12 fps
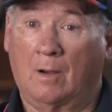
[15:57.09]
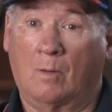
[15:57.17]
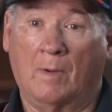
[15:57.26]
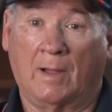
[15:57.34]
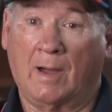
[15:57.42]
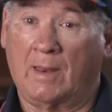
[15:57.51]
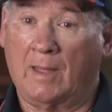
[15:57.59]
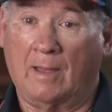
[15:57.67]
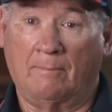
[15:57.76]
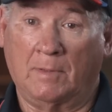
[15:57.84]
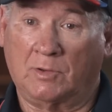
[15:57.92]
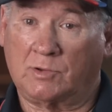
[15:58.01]
Oh my God, I
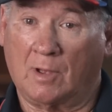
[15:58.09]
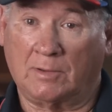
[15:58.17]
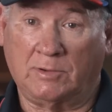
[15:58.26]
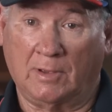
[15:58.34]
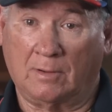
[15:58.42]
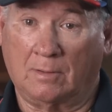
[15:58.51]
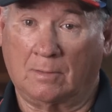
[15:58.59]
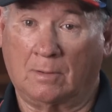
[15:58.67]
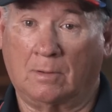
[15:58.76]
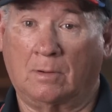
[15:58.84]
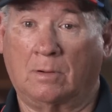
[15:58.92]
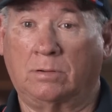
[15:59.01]
haven't been shot yet.
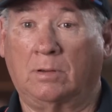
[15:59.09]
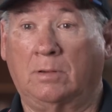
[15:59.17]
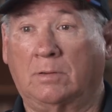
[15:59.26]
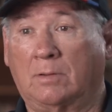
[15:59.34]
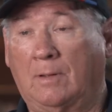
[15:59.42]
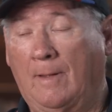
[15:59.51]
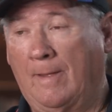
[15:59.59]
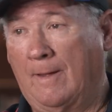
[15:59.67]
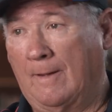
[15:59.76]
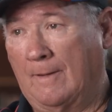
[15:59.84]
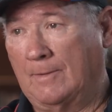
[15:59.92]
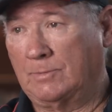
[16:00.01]
Oh, jeez.
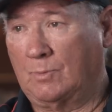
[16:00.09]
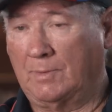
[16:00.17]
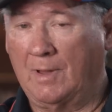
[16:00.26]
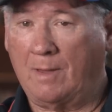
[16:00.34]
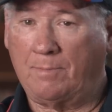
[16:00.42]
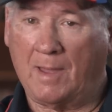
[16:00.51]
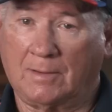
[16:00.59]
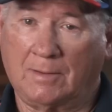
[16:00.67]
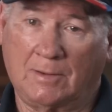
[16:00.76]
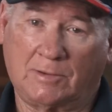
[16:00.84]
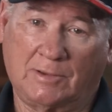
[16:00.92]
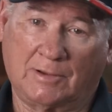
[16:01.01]
So we got to
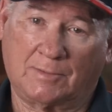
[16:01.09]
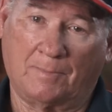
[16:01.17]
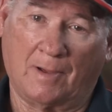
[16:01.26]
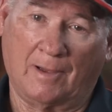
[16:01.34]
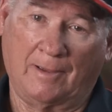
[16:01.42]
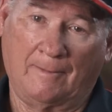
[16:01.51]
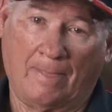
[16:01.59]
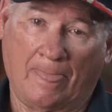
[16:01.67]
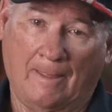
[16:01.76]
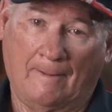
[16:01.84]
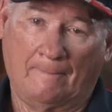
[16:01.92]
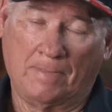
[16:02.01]
the 6x,
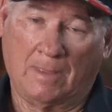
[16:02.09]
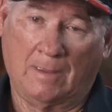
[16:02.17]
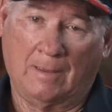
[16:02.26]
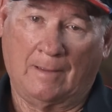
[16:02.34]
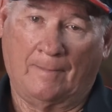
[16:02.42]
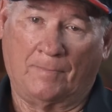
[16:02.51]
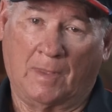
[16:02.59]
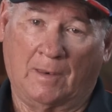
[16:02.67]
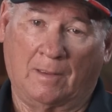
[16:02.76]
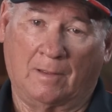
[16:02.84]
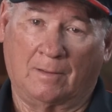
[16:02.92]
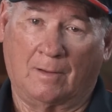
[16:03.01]
and
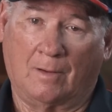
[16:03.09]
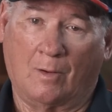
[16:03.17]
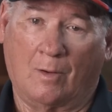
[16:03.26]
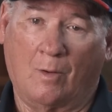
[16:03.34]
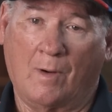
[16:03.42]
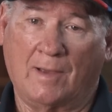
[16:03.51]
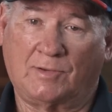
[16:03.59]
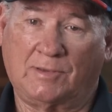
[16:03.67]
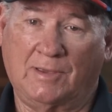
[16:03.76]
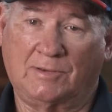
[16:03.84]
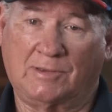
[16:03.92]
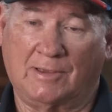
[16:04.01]
the
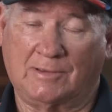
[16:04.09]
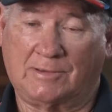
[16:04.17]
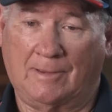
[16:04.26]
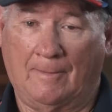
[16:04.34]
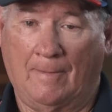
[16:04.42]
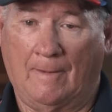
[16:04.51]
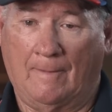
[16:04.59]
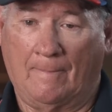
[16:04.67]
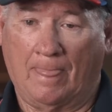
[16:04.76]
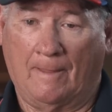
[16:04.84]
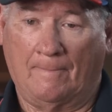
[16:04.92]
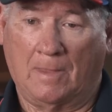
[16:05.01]
OIC says,
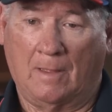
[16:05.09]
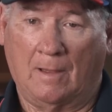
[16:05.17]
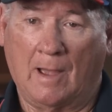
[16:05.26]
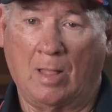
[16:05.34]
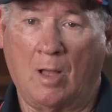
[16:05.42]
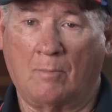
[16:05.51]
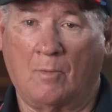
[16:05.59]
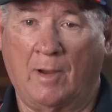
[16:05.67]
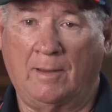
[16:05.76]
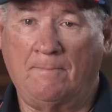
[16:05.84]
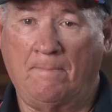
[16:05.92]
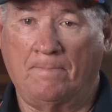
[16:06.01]
"How long,
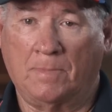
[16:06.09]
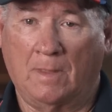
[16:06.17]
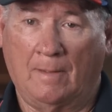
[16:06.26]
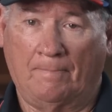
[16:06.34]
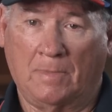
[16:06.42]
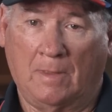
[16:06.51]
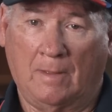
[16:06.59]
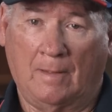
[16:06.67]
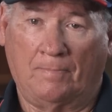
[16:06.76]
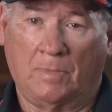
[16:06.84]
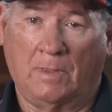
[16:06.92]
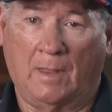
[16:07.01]
Marine?"
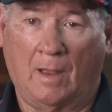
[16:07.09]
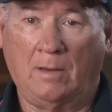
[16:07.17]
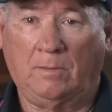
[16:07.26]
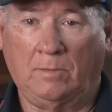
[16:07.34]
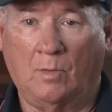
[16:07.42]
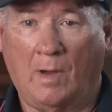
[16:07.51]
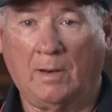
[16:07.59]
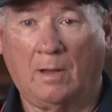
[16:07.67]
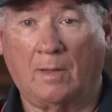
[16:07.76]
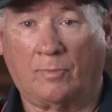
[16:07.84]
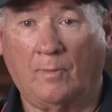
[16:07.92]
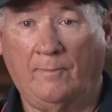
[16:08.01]
And I
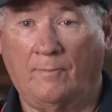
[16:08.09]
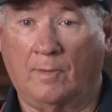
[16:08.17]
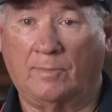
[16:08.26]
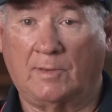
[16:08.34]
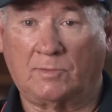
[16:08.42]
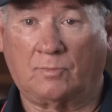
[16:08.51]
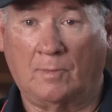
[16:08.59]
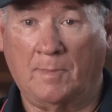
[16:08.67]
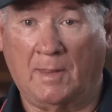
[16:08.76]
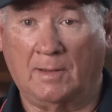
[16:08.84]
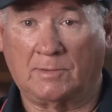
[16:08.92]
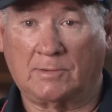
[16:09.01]
cut 3 foot, that's 3
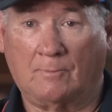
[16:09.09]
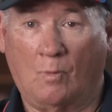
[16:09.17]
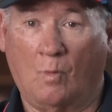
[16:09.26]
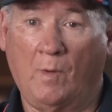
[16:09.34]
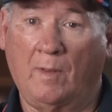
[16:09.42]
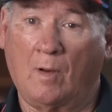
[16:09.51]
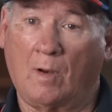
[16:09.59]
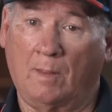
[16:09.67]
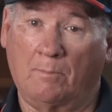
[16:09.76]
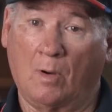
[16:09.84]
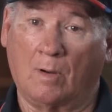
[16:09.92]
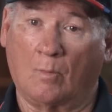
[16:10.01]
minutes. Well, we had already
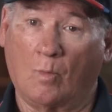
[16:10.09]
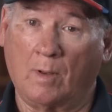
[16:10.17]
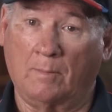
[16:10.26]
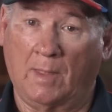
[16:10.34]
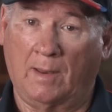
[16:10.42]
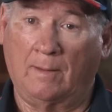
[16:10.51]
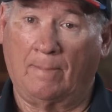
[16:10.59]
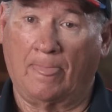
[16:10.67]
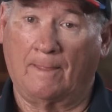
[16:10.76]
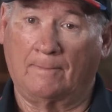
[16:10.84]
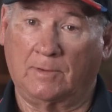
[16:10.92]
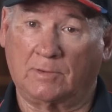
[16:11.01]
burnt 1 minute
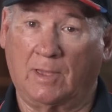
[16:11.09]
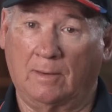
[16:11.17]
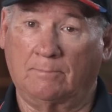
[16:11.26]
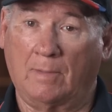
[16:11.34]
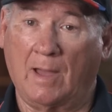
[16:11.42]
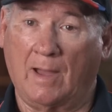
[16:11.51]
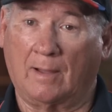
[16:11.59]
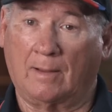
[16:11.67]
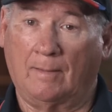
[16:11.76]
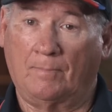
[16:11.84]
just getting back.